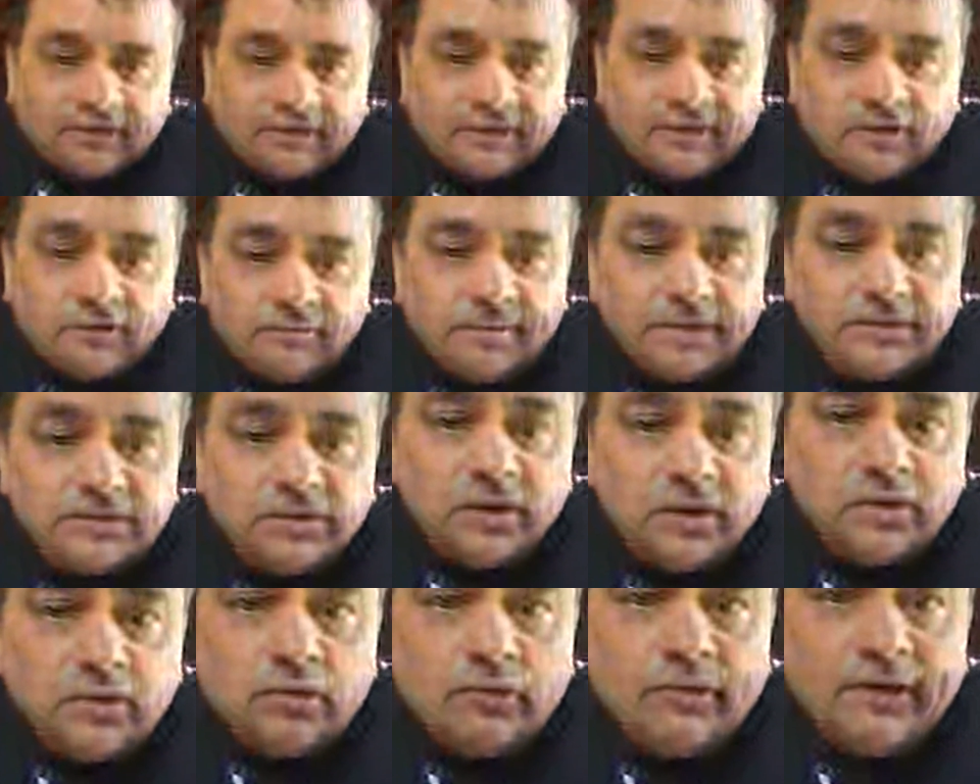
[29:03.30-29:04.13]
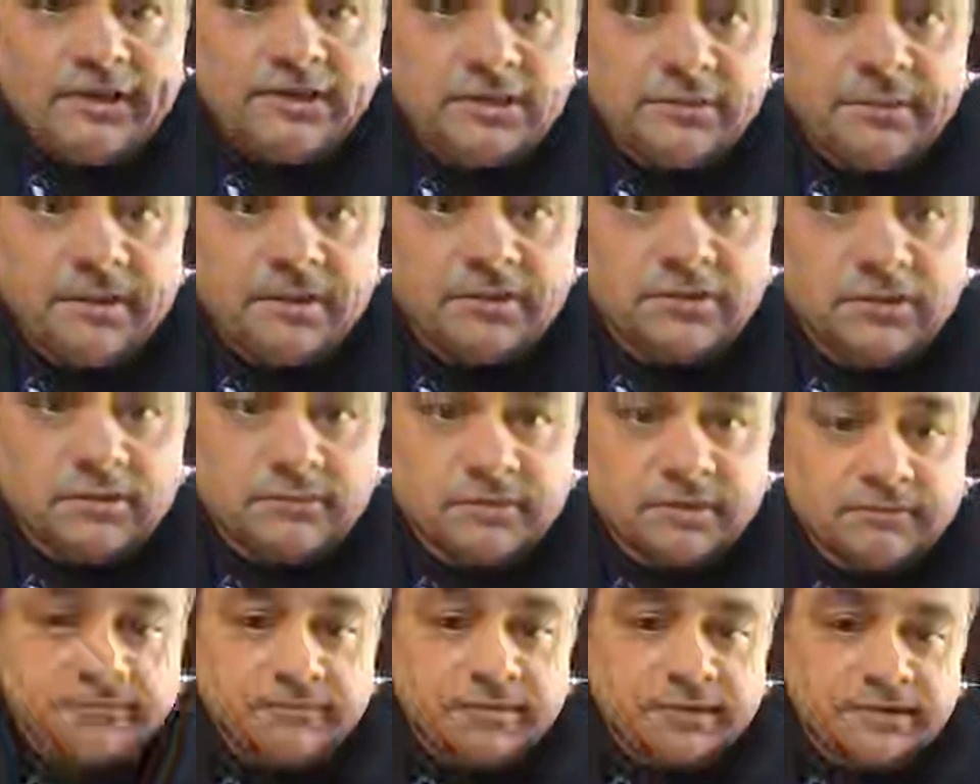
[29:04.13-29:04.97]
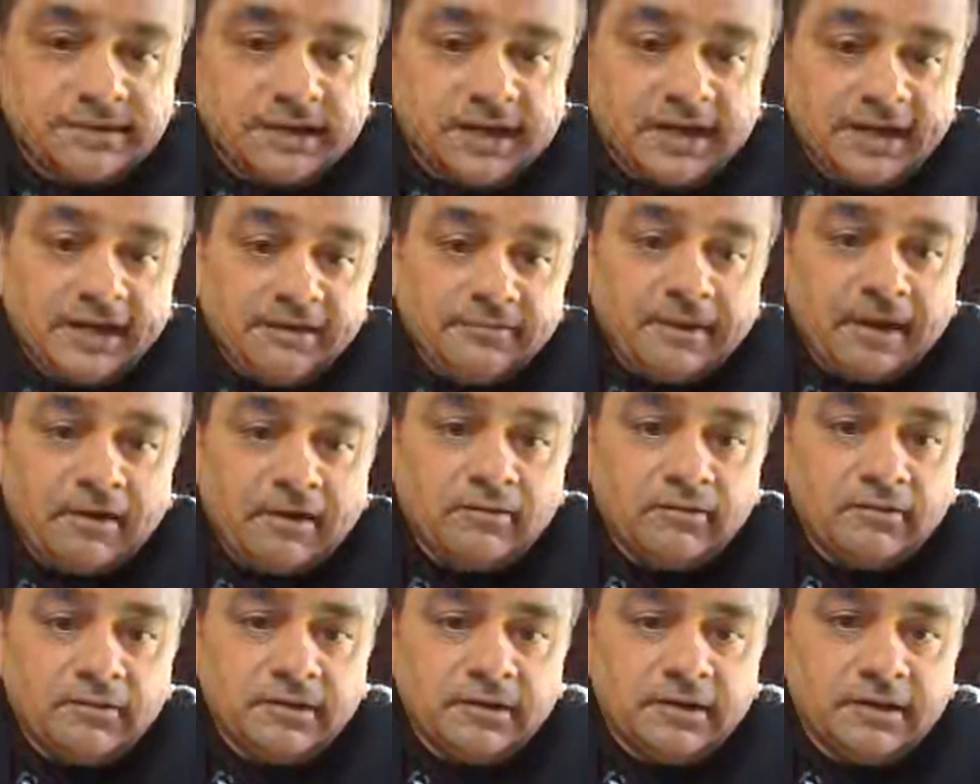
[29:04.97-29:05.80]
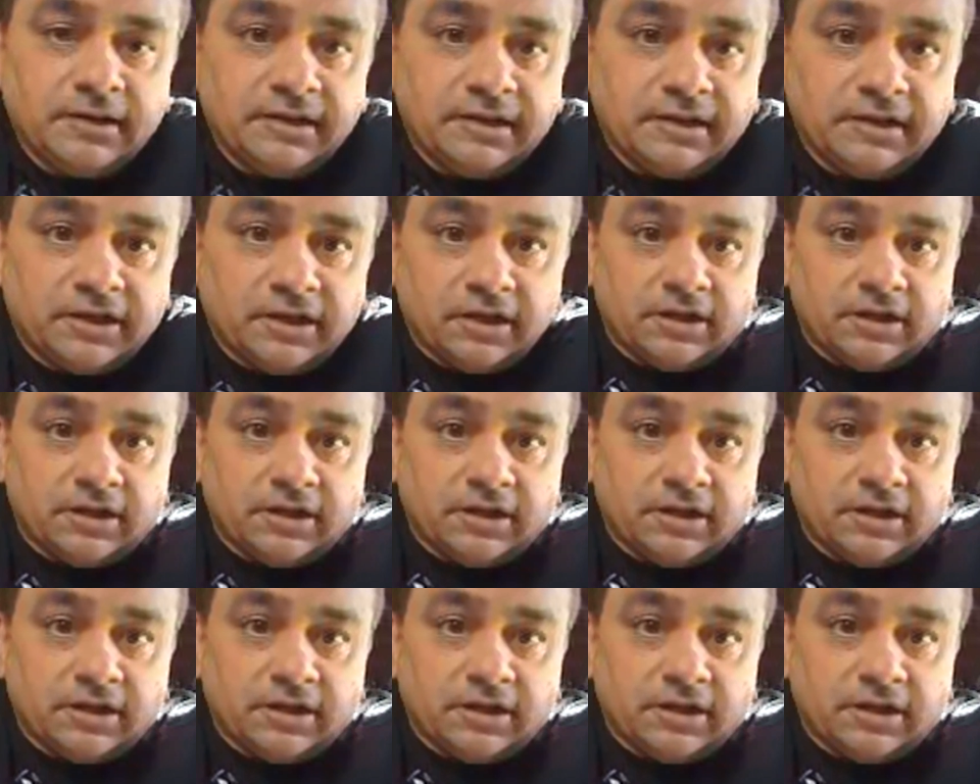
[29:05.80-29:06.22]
go crazy about something because I am out in an